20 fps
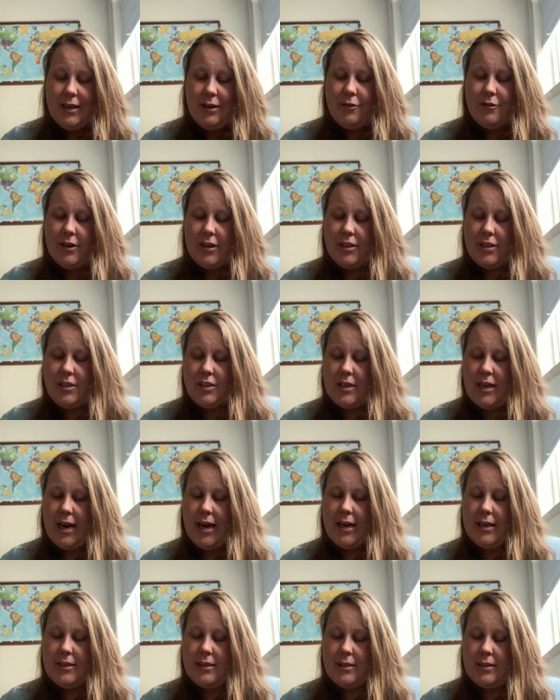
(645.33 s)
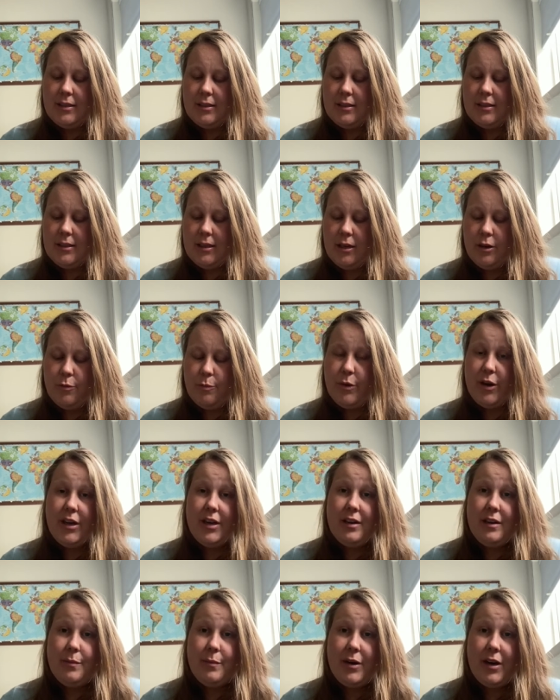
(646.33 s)
which has on my
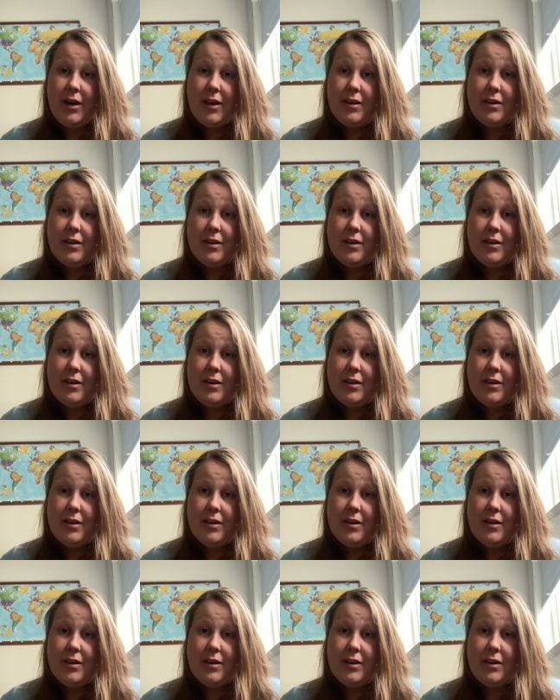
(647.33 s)
the Maya